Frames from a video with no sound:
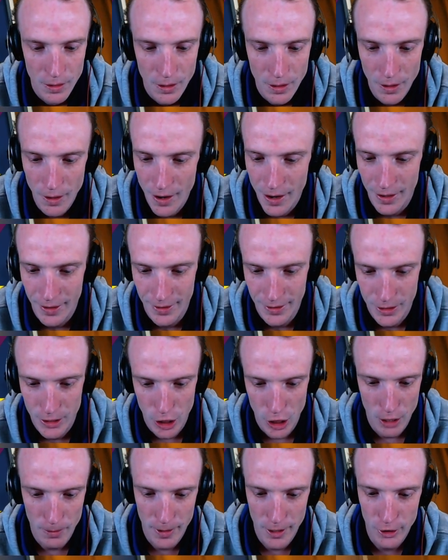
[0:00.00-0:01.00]
Alright,
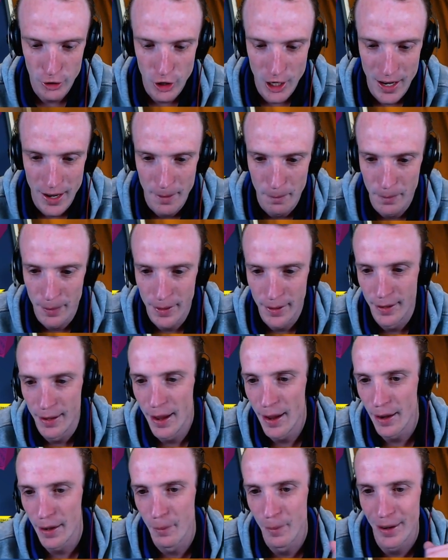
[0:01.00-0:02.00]
Turbo Champ.
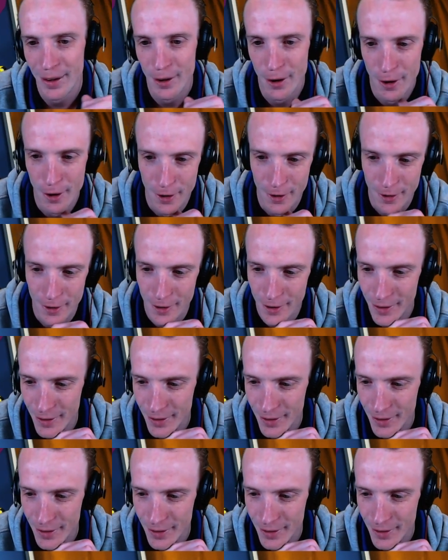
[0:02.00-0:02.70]
How can we go?